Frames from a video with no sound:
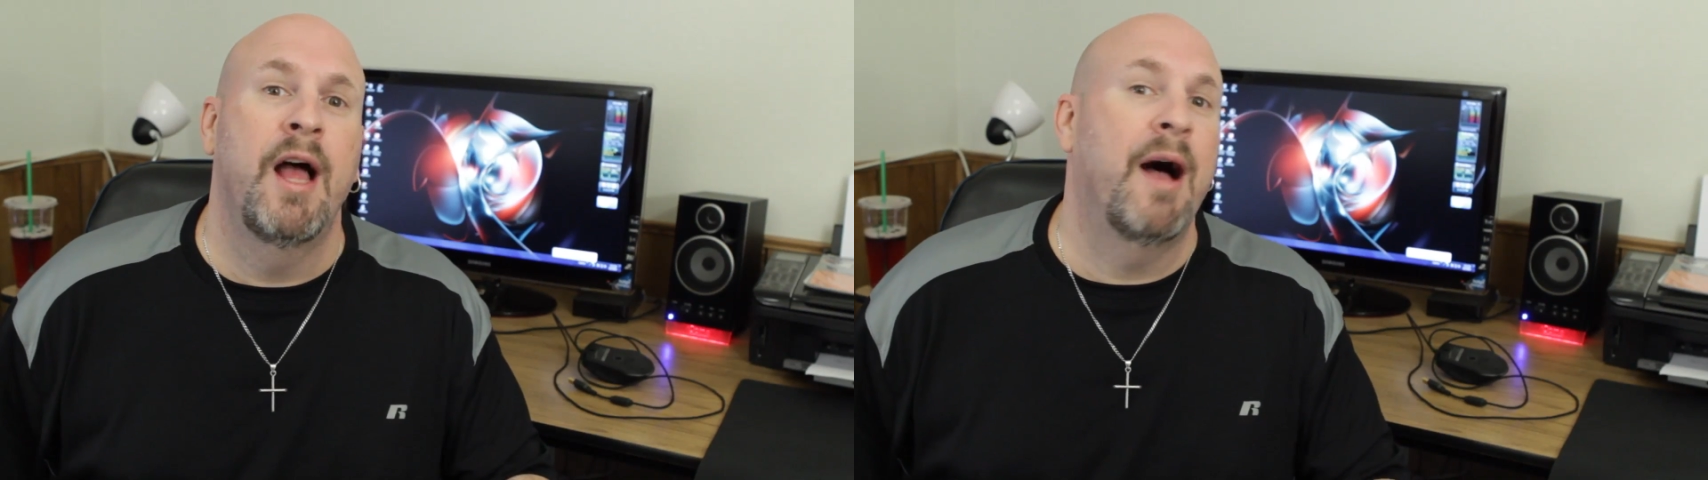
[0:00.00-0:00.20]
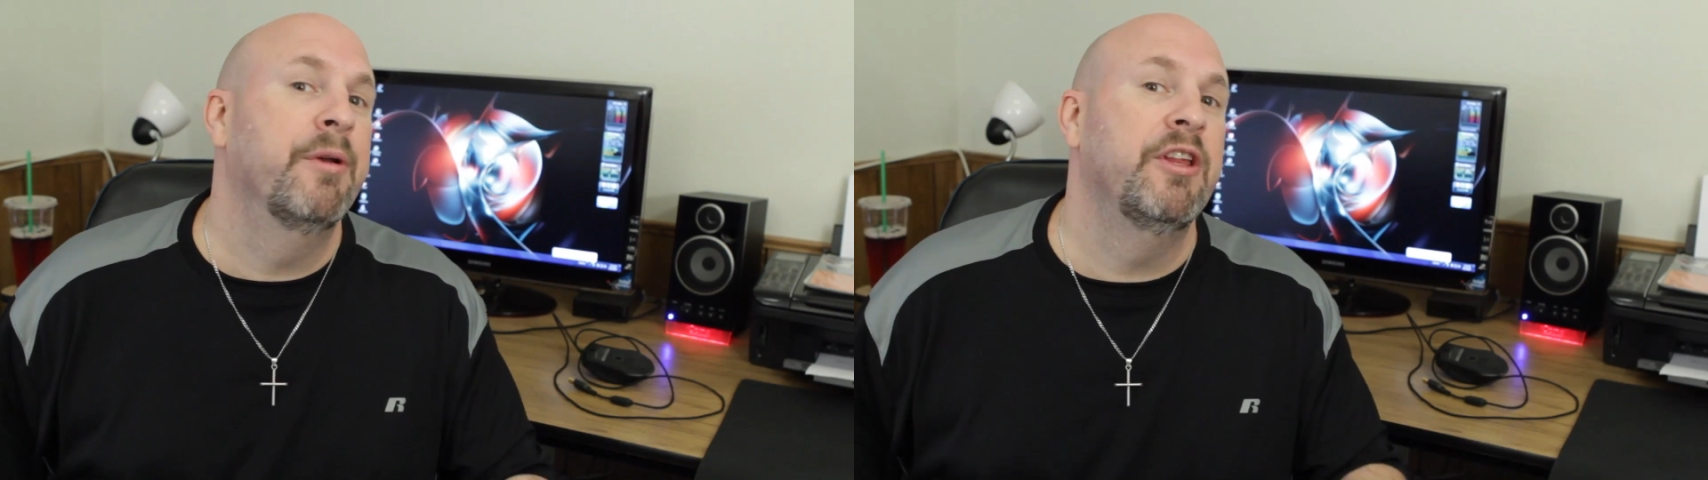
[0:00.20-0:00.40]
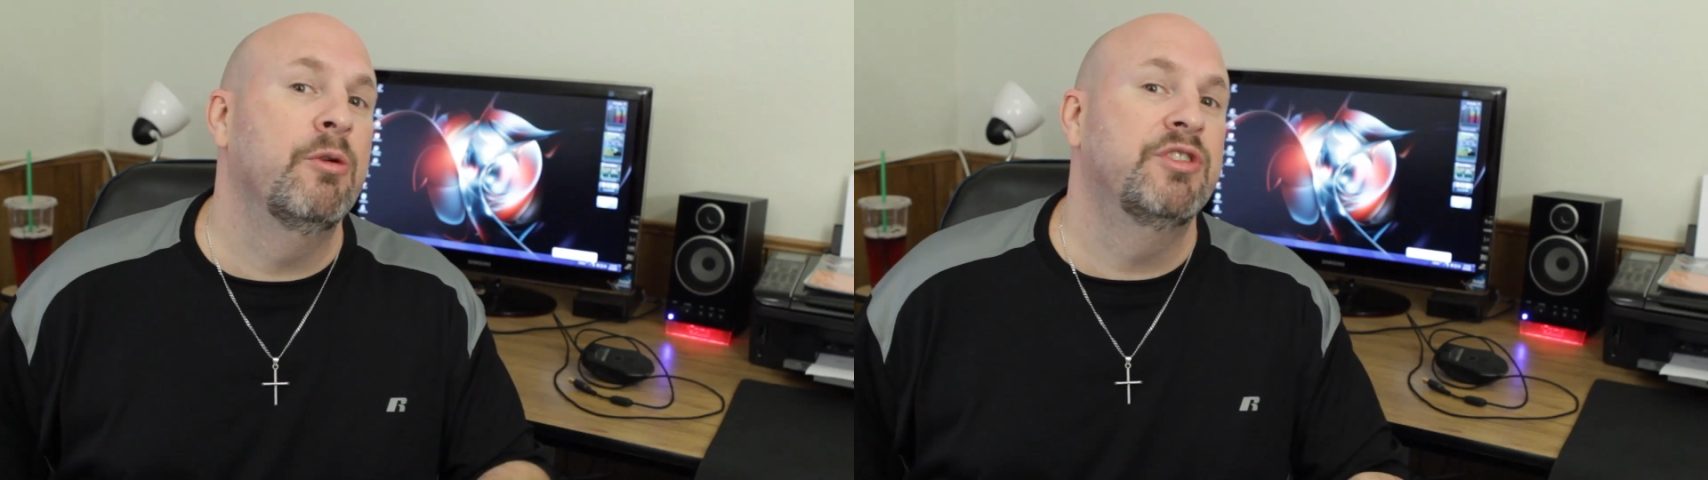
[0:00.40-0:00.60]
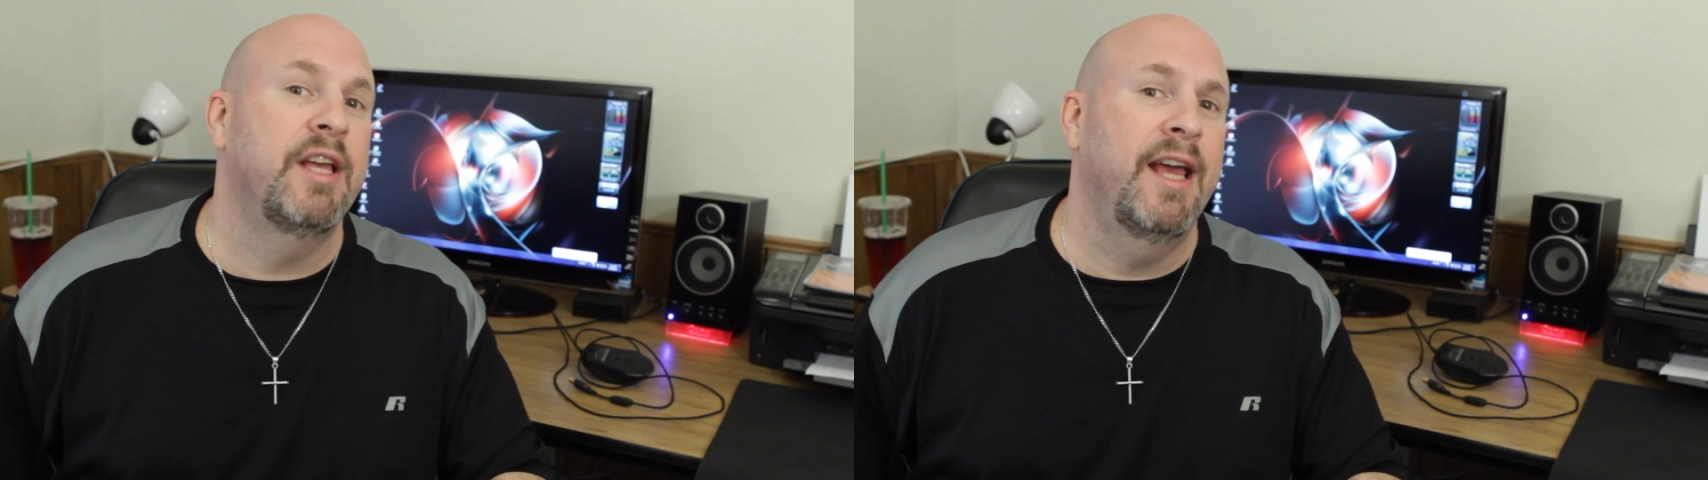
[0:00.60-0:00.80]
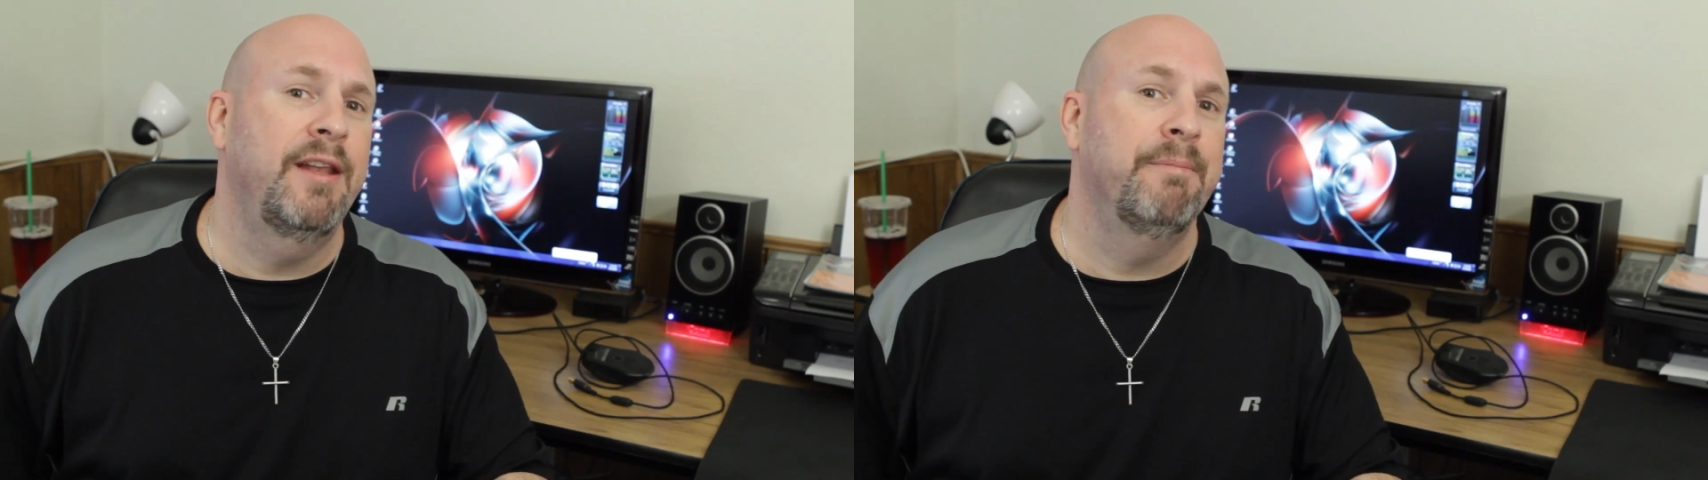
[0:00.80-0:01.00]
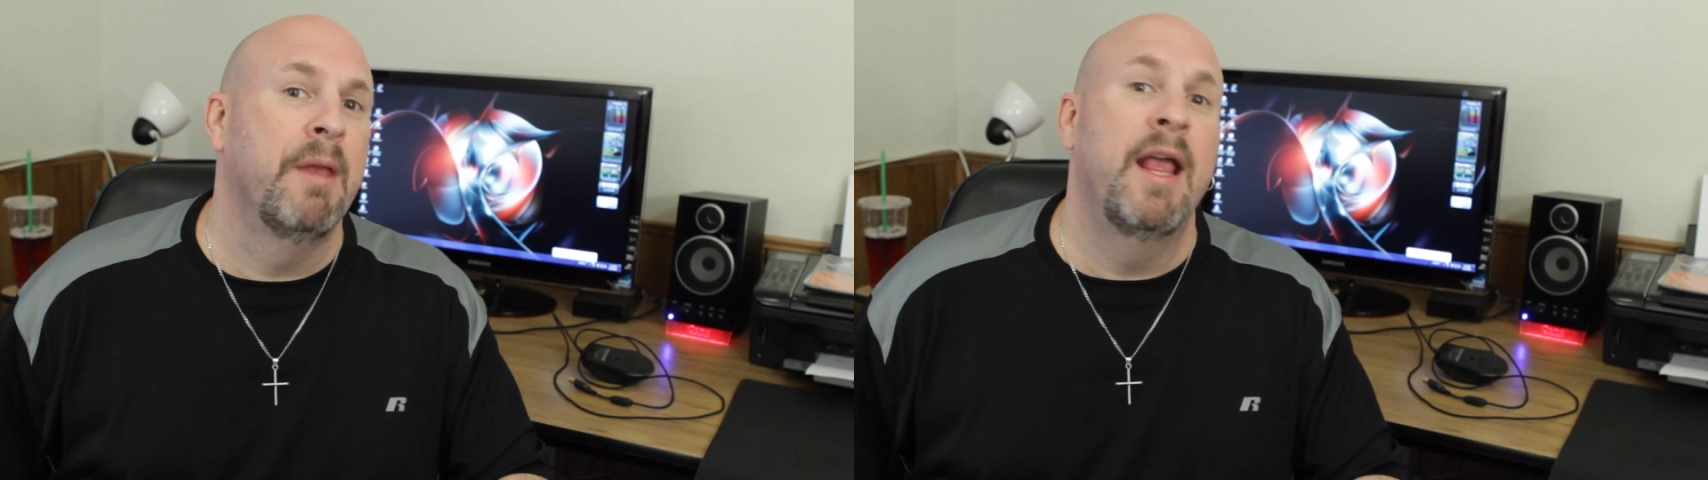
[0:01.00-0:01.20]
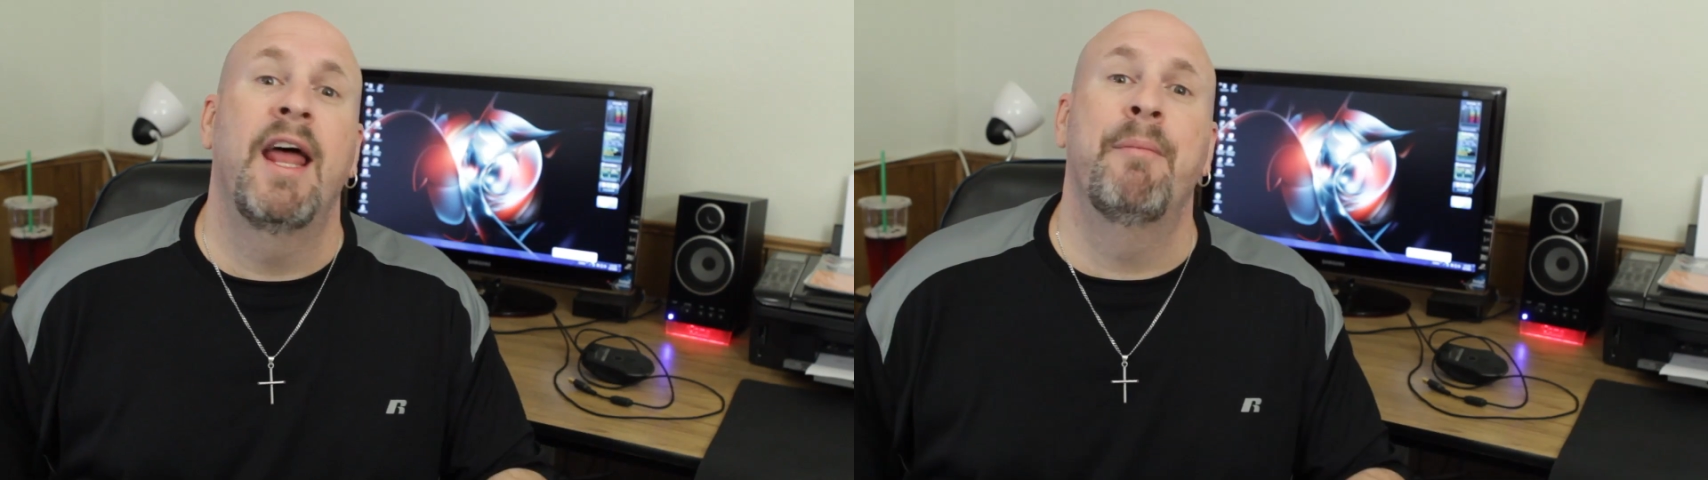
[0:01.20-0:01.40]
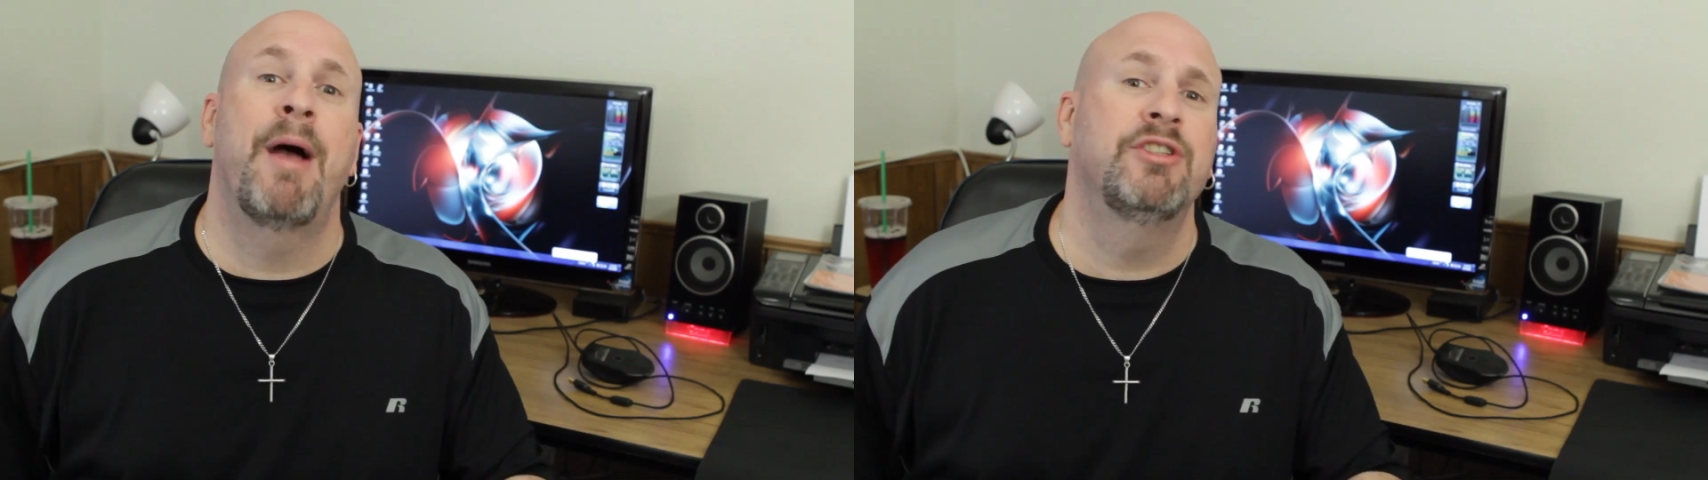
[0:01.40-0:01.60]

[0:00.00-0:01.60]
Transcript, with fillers: I'm going to use it and I'm